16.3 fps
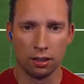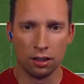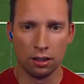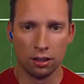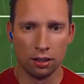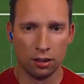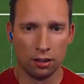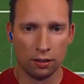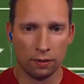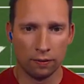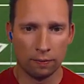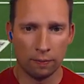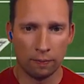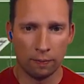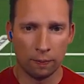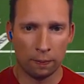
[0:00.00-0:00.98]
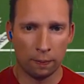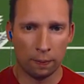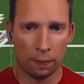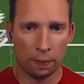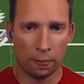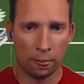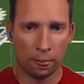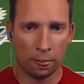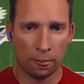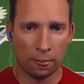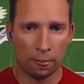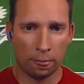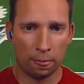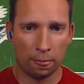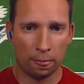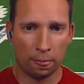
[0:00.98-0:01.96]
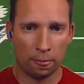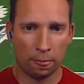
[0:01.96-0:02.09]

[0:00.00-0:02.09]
[no speech]